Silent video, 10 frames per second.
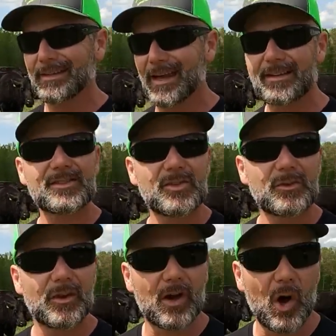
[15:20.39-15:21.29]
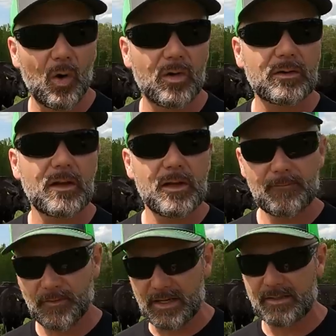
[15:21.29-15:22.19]
next to their own
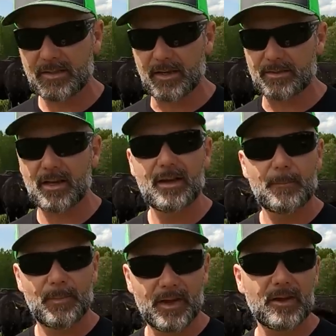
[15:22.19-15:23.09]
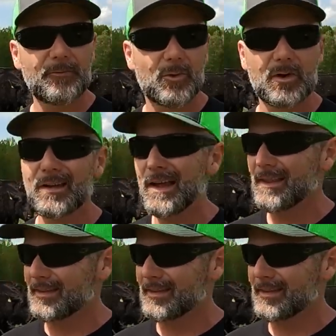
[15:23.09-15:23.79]
feces. Therefore,